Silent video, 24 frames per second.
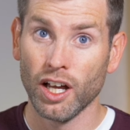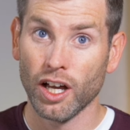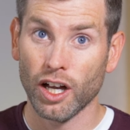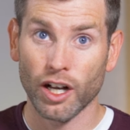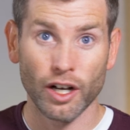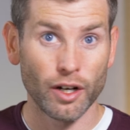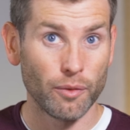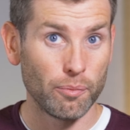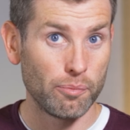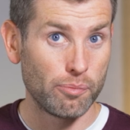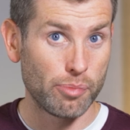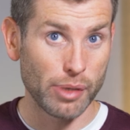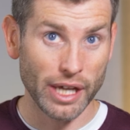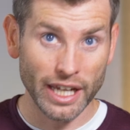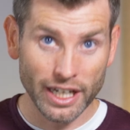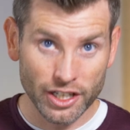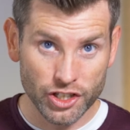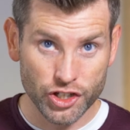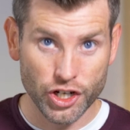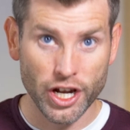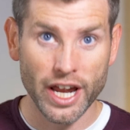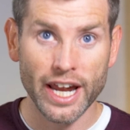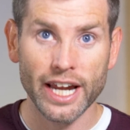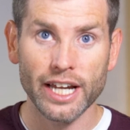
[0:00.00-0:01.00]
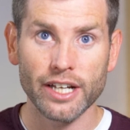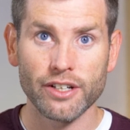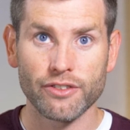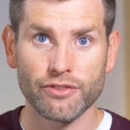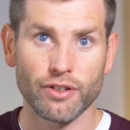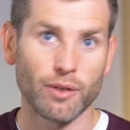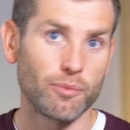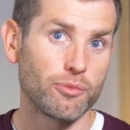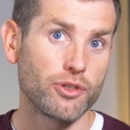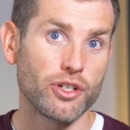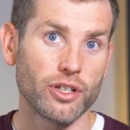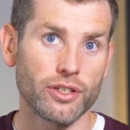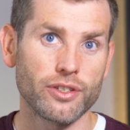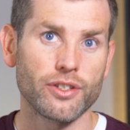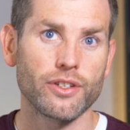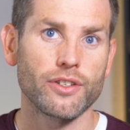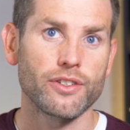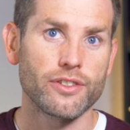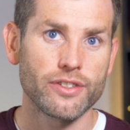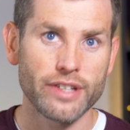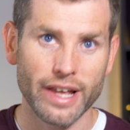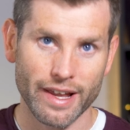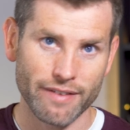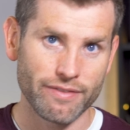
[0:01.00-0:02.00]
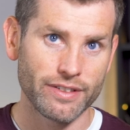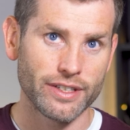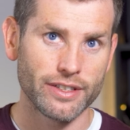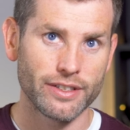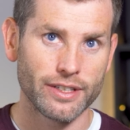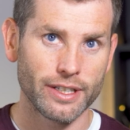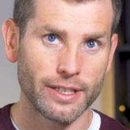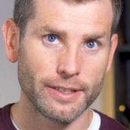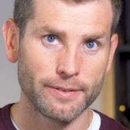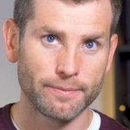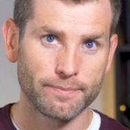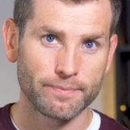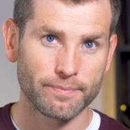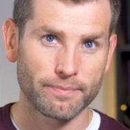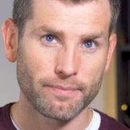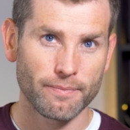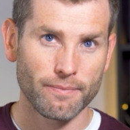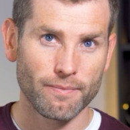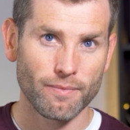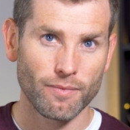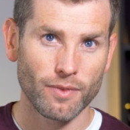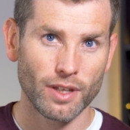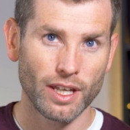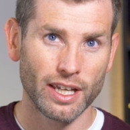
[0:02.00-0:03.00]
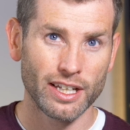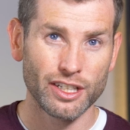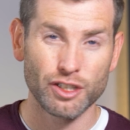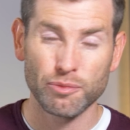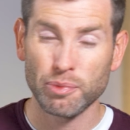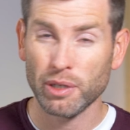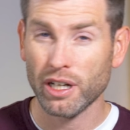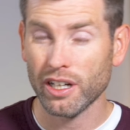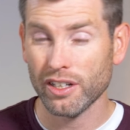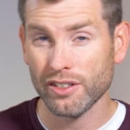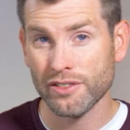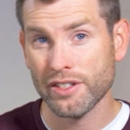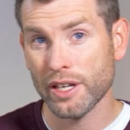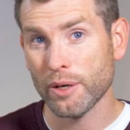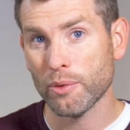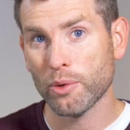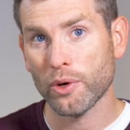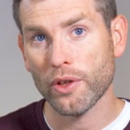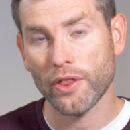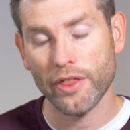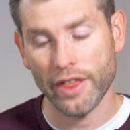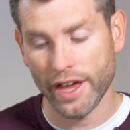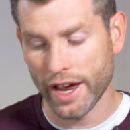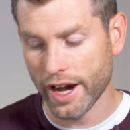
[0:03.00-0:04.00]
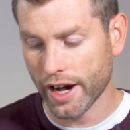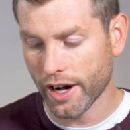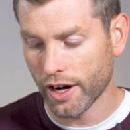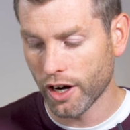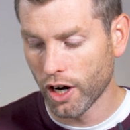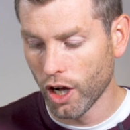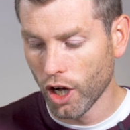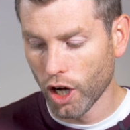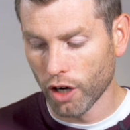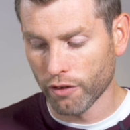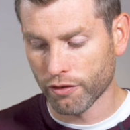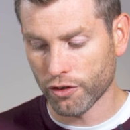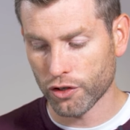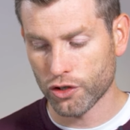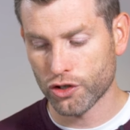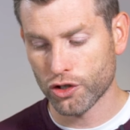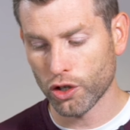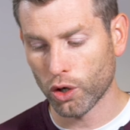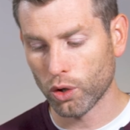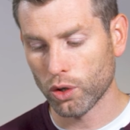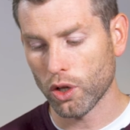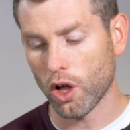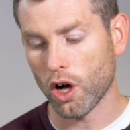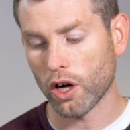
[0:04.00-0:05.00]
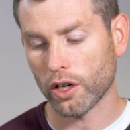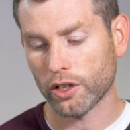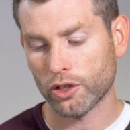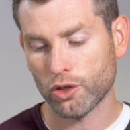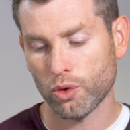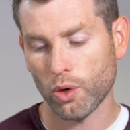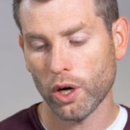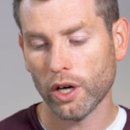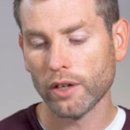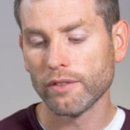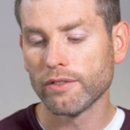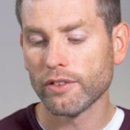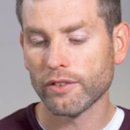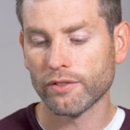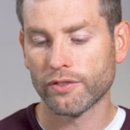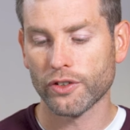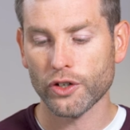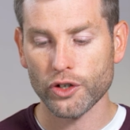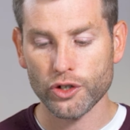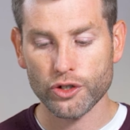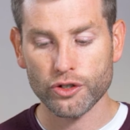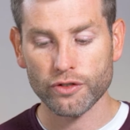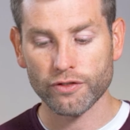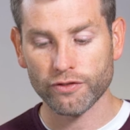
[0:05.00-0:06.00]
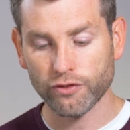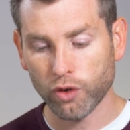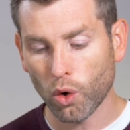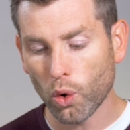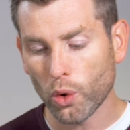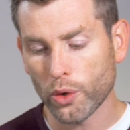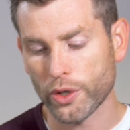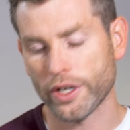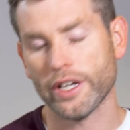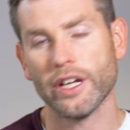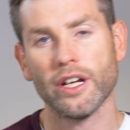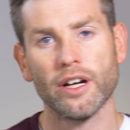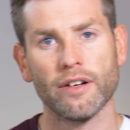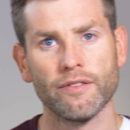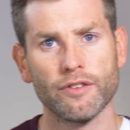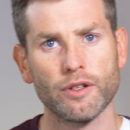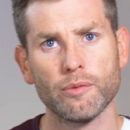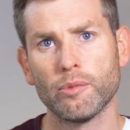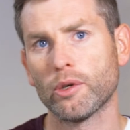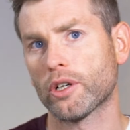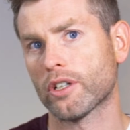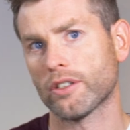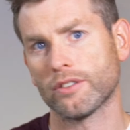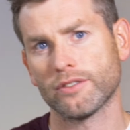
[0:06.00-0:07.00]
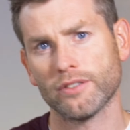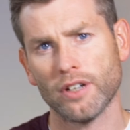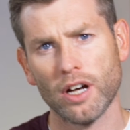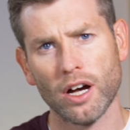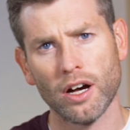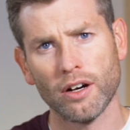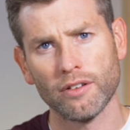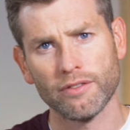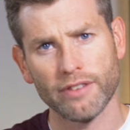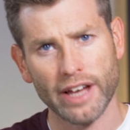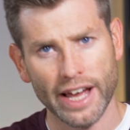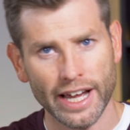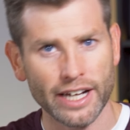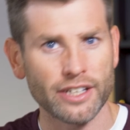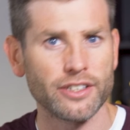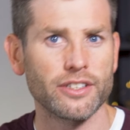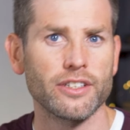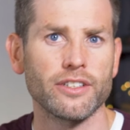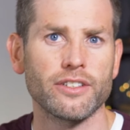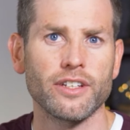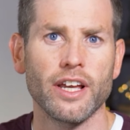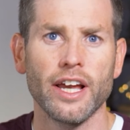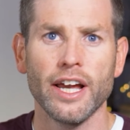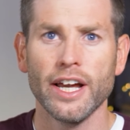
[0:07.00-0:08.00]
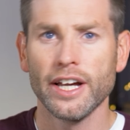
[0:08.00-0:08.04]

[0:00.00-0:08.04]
a big change from just 70. And it's because they were there for so long. 12, verse 40 of the book of Exodus